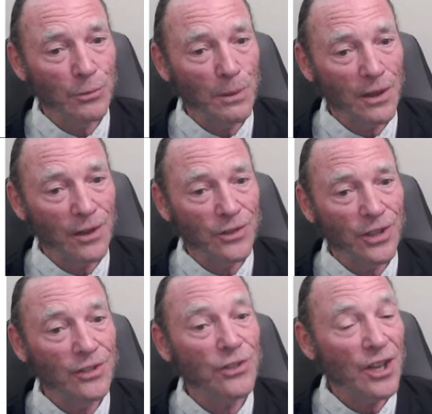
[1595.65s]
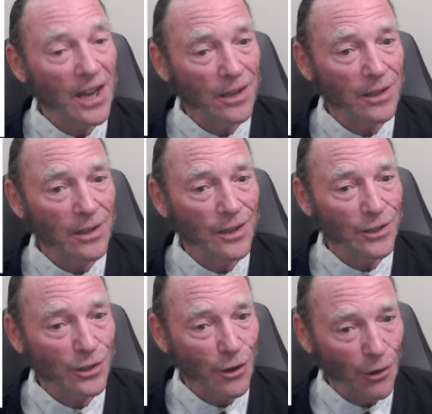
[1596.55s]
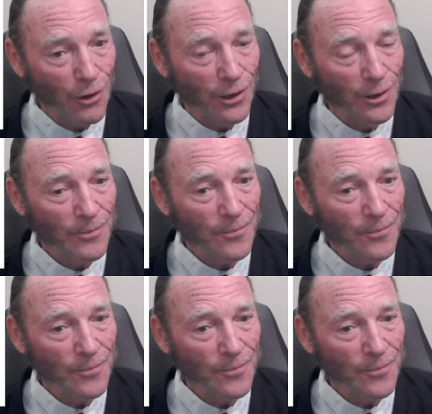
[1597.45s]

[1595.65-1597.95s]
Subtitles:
because his channel is called